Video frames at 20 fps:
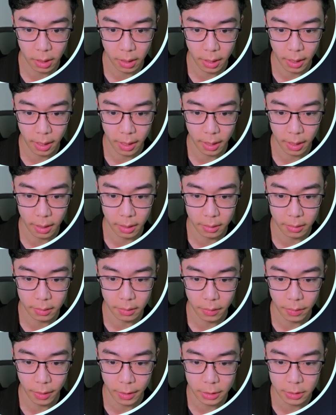and
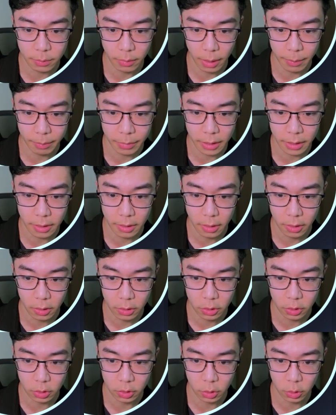things might be
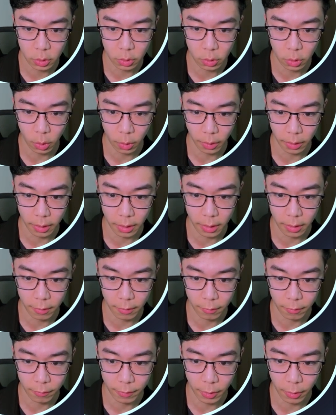going in a
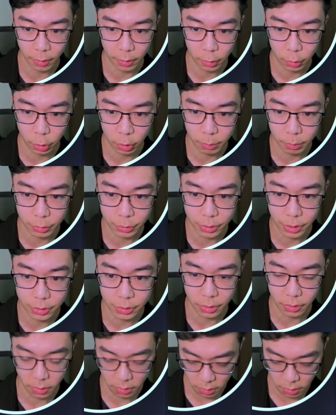very good position,